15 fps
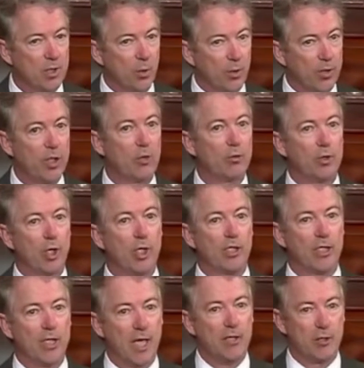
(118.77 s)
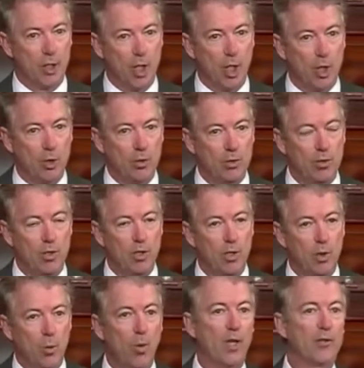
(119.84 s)
We don't yet know
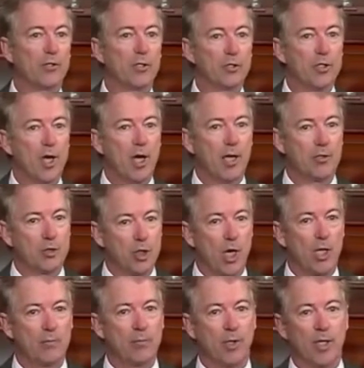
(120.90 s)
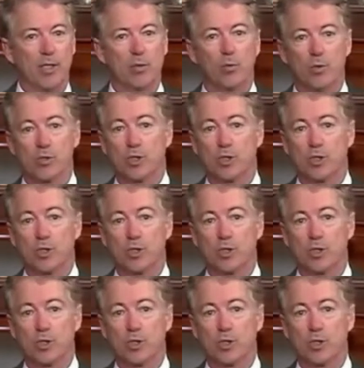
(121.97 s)
whether or not John Brennan was